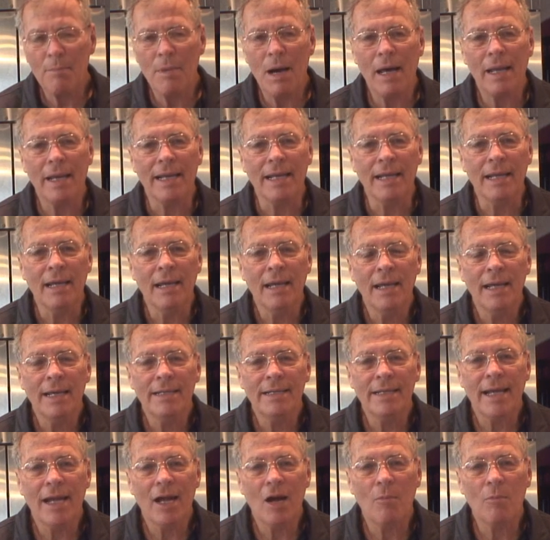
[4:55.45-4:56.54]
money
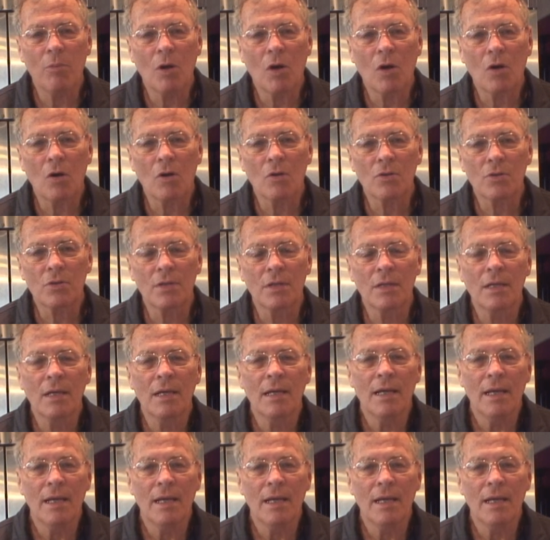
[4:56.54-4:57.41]
to help girls